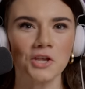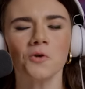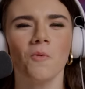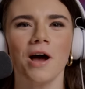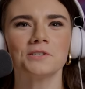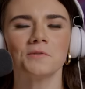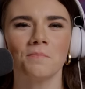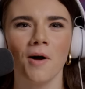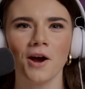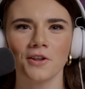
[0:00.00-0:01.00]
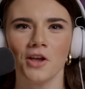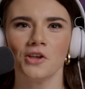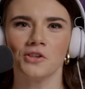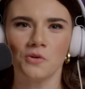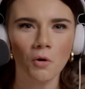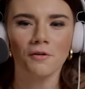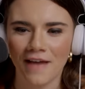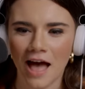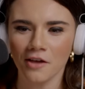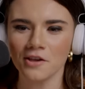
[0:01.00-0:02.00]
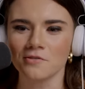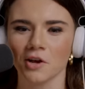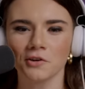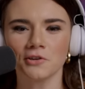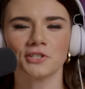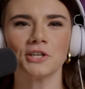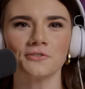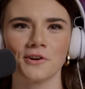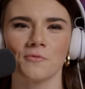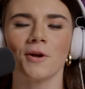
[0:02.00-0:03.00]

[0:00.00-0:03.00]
you want to impart your values on your children.